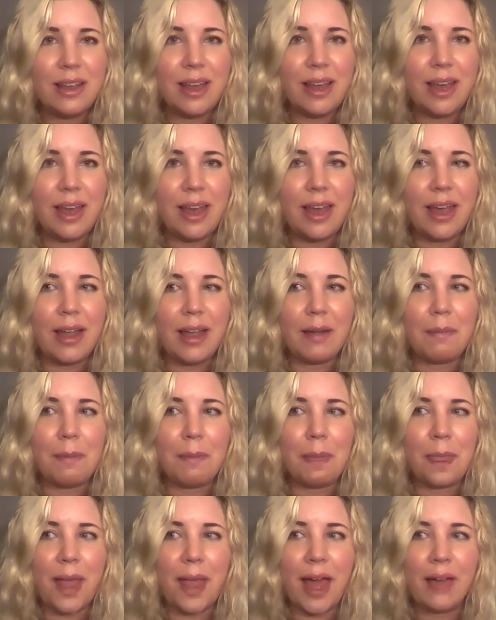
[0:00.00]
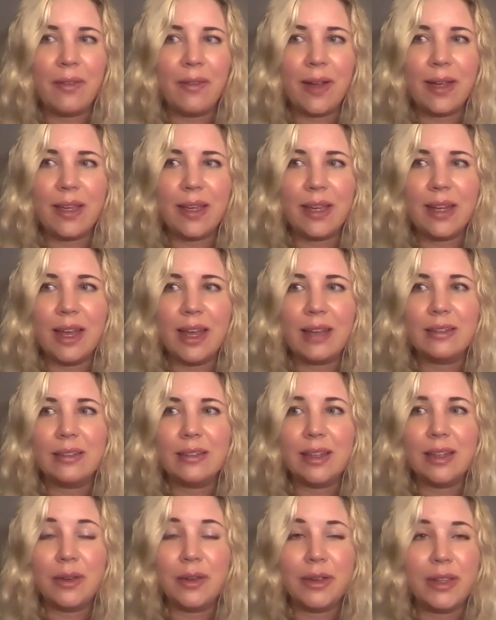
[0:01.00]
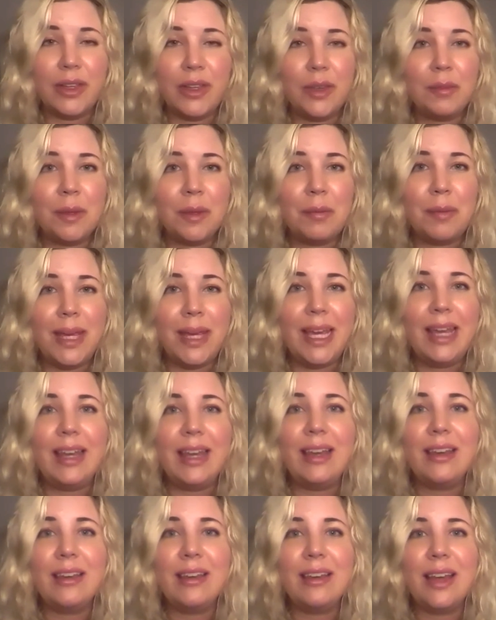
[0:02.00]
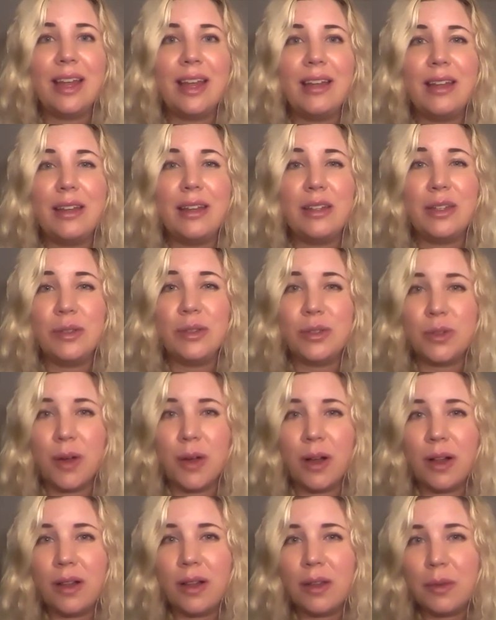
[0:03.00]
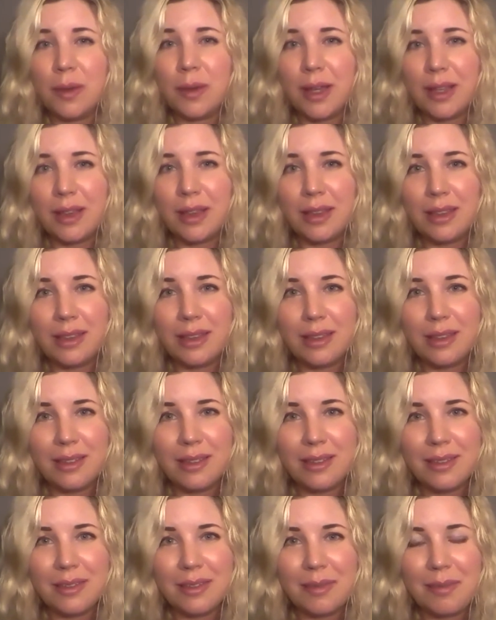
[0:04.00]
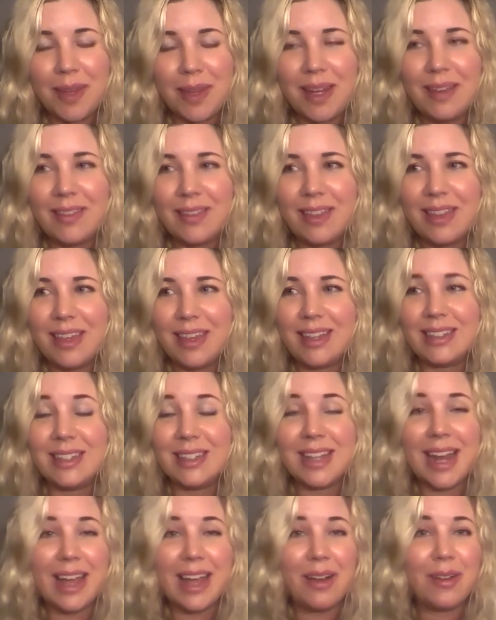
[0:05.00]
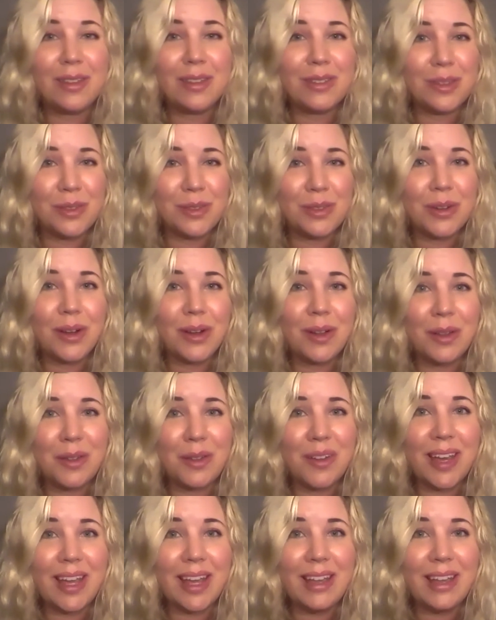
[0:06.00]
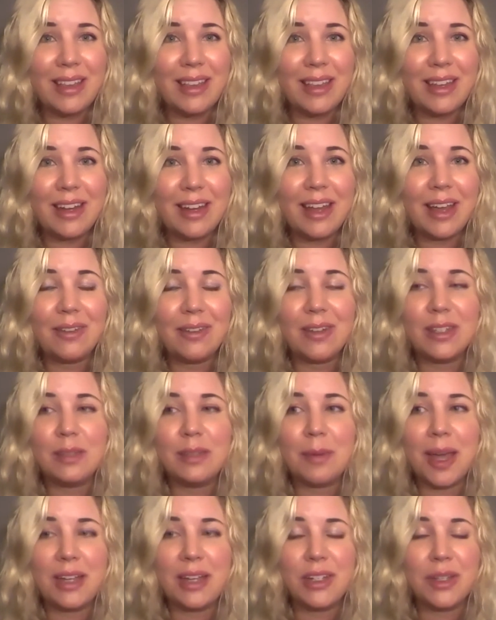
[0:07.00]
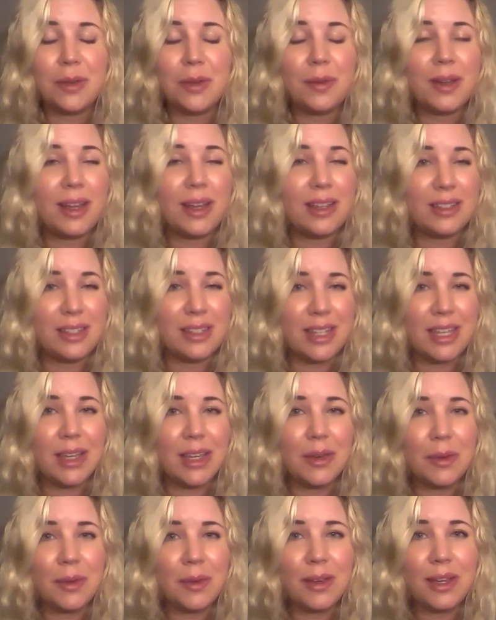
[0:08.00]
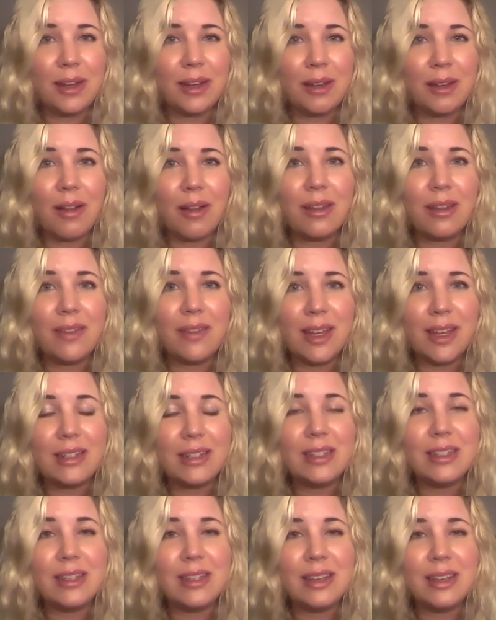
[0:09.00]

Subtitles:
I recognize that you're a human being and that you struggle with many of the things that I also struggle with, and I respect you and I see you in all of it.